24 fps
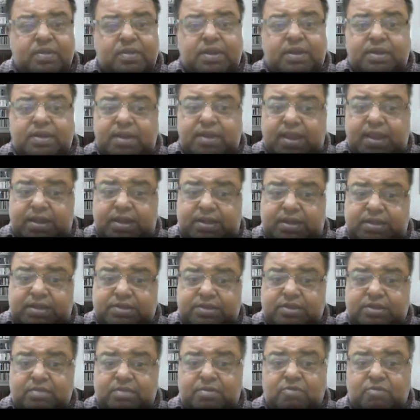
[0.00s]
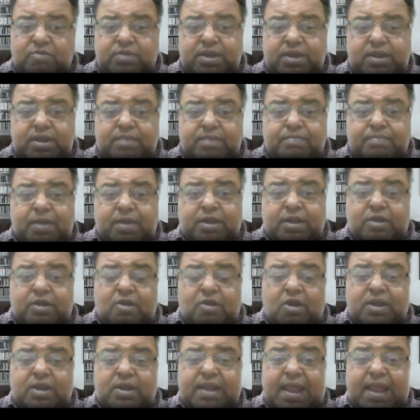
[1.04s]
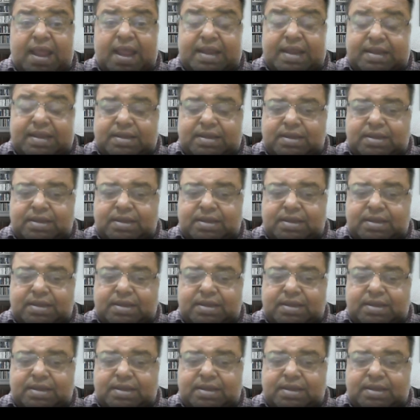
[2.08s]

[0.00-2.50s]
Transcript: and distributed but not added.